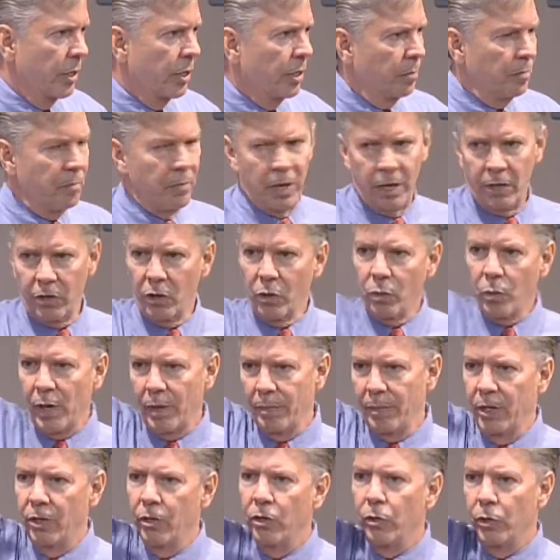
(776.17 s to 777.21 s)
Men or
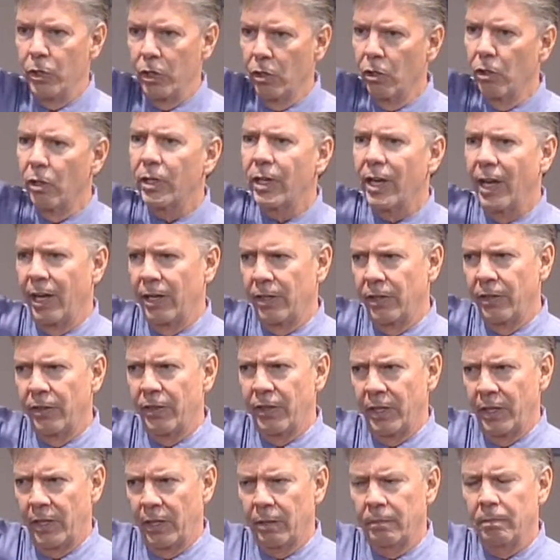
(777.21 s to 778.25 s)
women who you look at and you
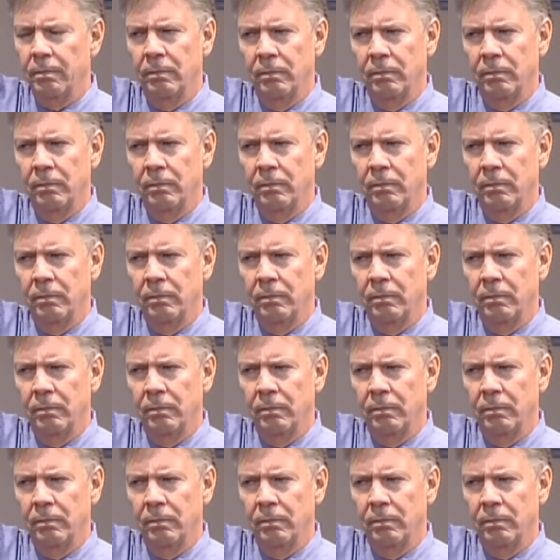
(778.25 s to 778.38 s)
think,